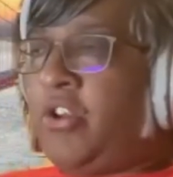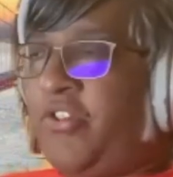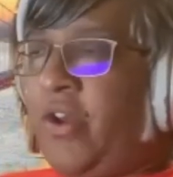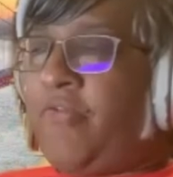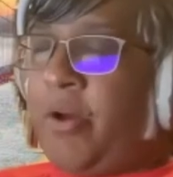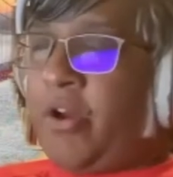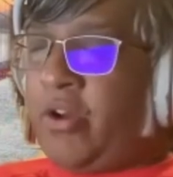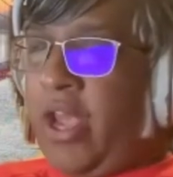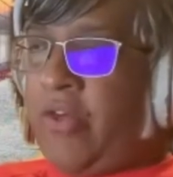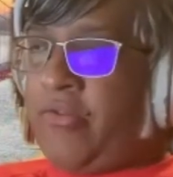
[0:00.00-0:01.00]
descended from
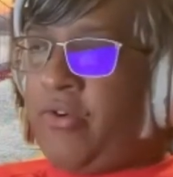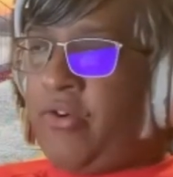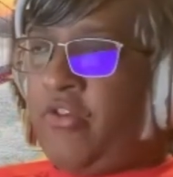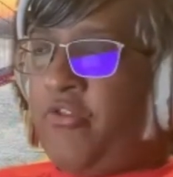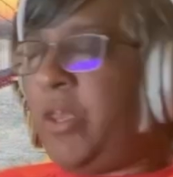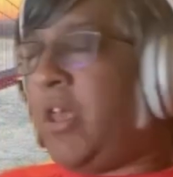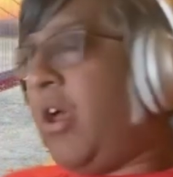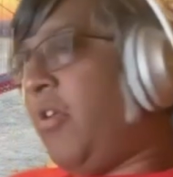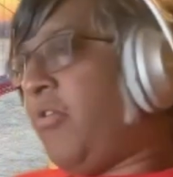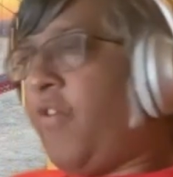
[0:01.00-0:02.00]
hunter-gatherers
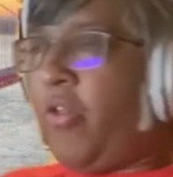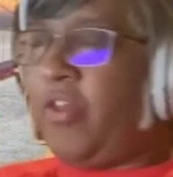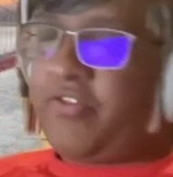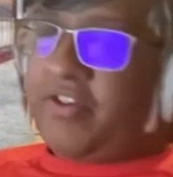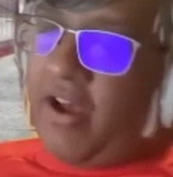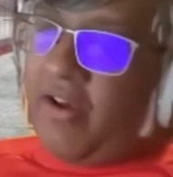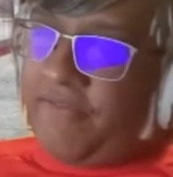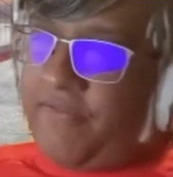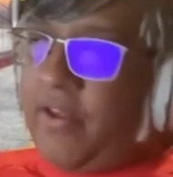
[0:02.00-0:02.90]
because of all this stuff,